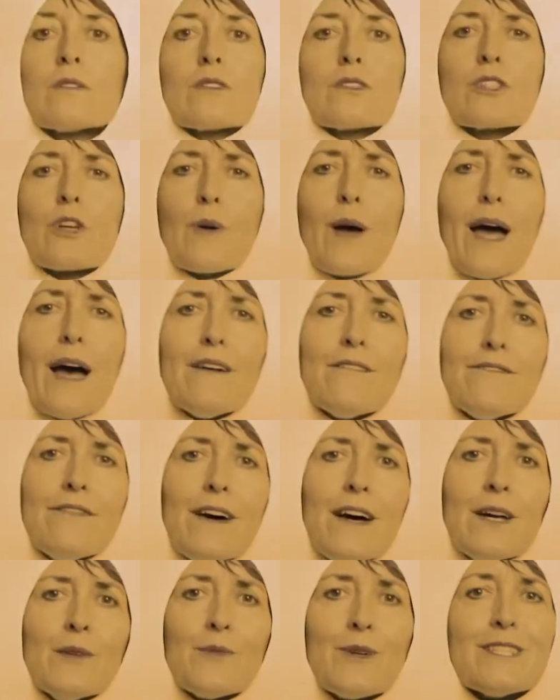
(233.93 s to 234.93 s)
So have
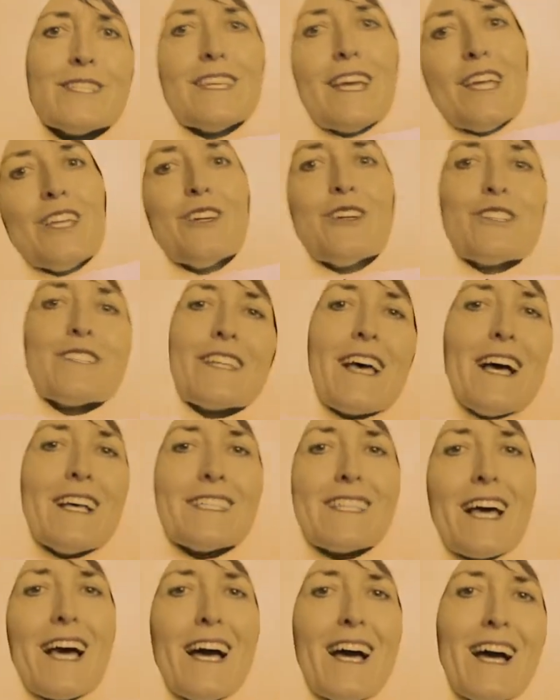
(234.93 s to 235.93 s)
fun with Señor
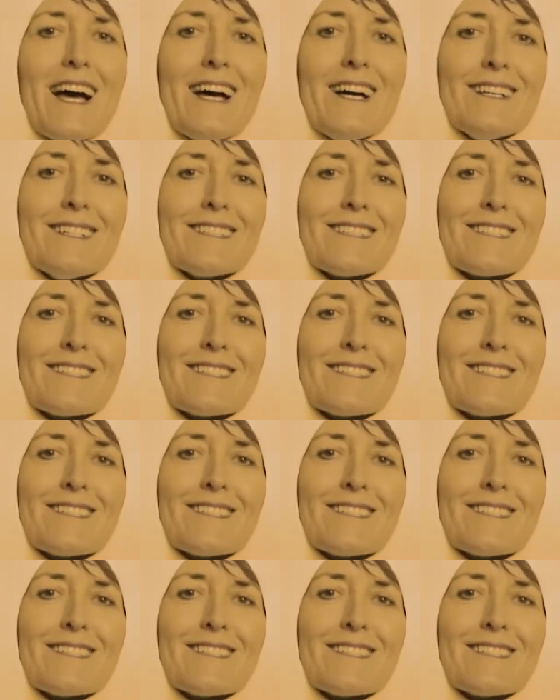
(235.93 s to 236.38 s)
Sasa!